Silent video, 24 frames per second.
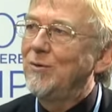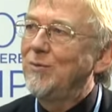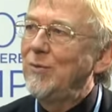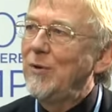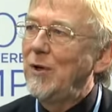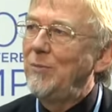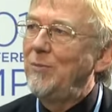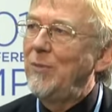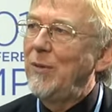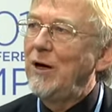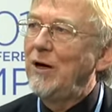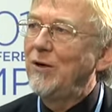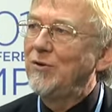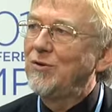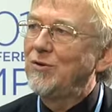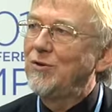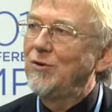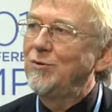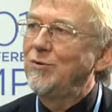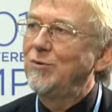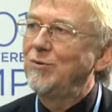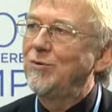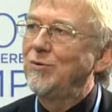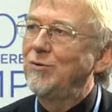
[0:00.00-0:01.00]
about
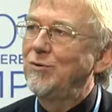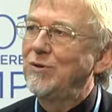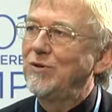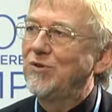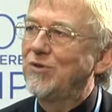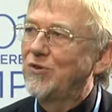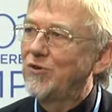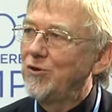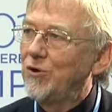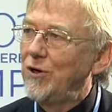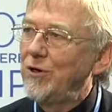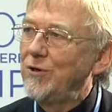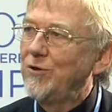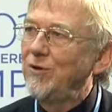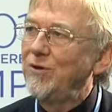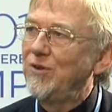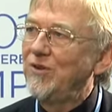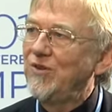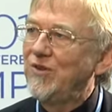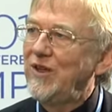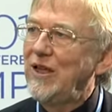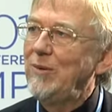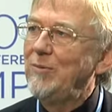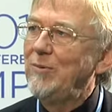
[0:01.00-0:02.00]
to destroy, to
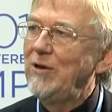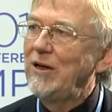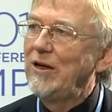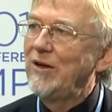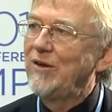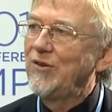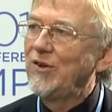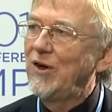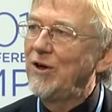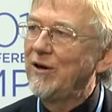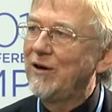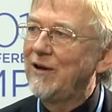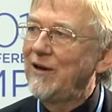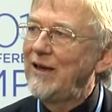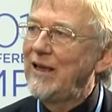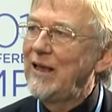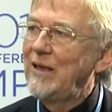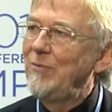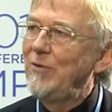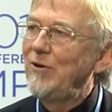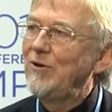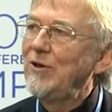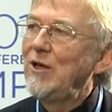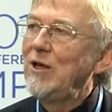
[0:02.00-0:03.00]
destabilize our
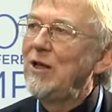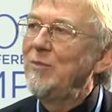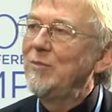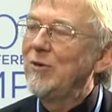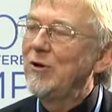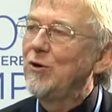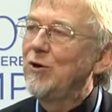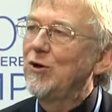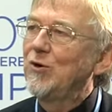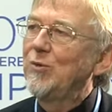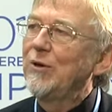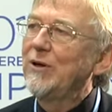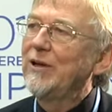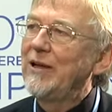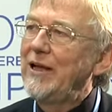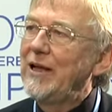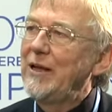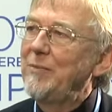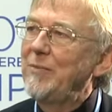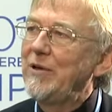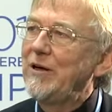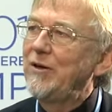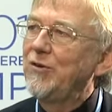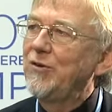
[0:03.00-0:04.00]
climate because we
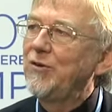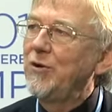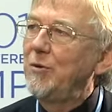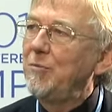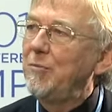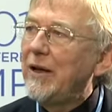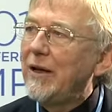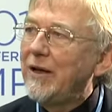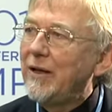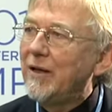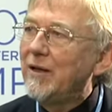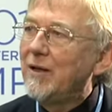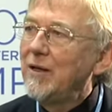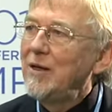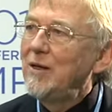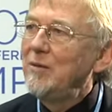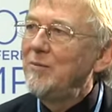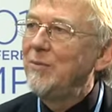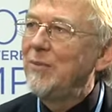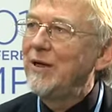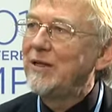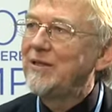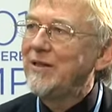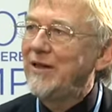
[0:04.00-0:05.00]
claim there is no money.
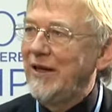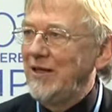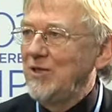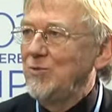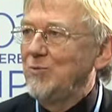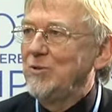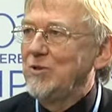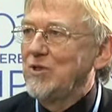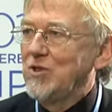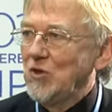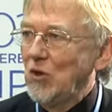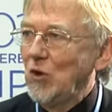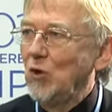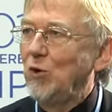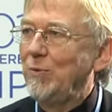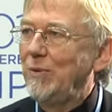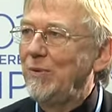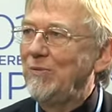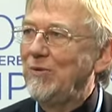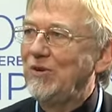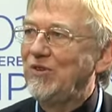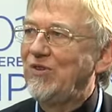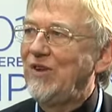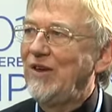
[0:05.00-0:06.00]
But as we saw
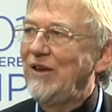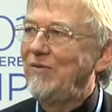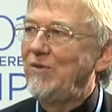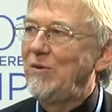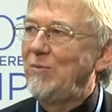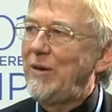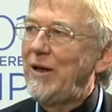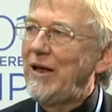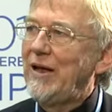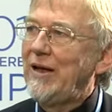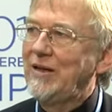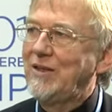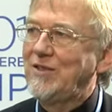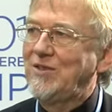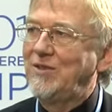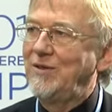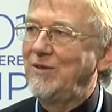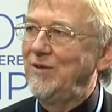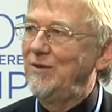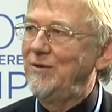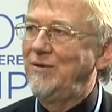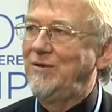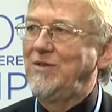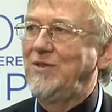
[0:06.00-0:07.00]
when we saved the banks,
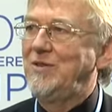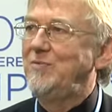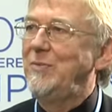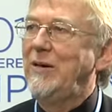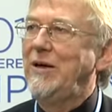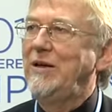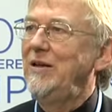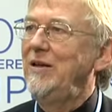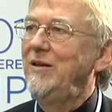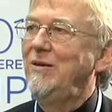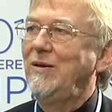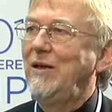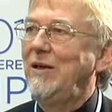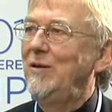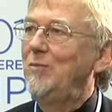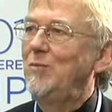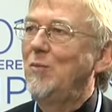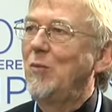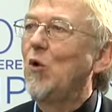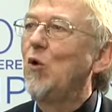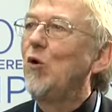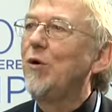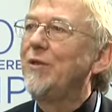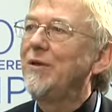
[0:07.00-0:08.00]
this money, and
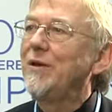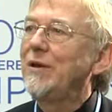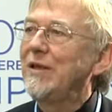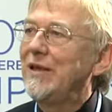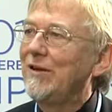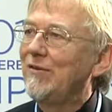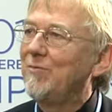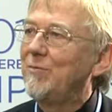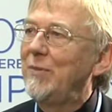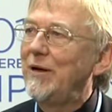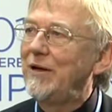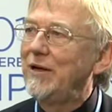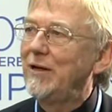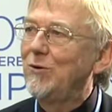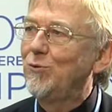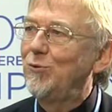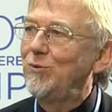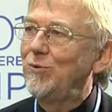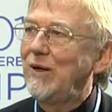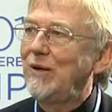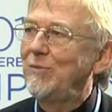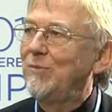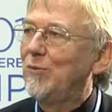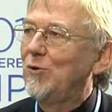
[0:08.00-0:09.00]
more than enough money,
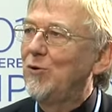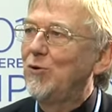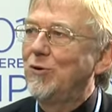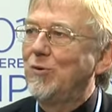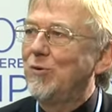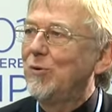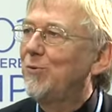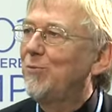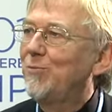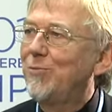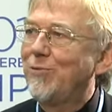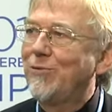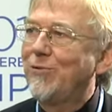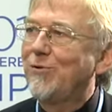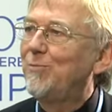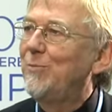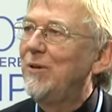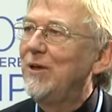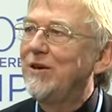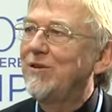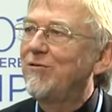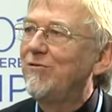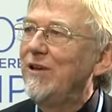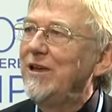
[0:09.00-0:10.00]
could
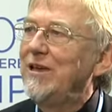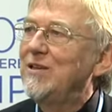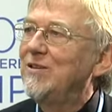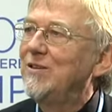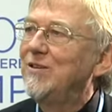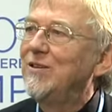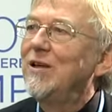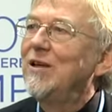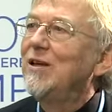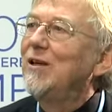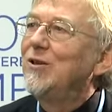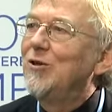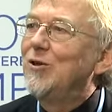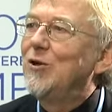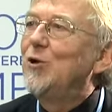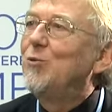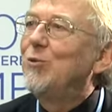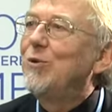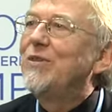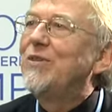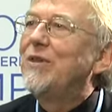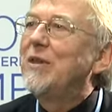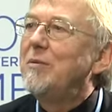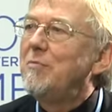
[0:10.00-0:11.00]
be created
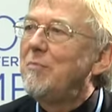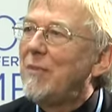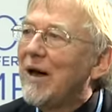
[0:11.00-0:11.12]
within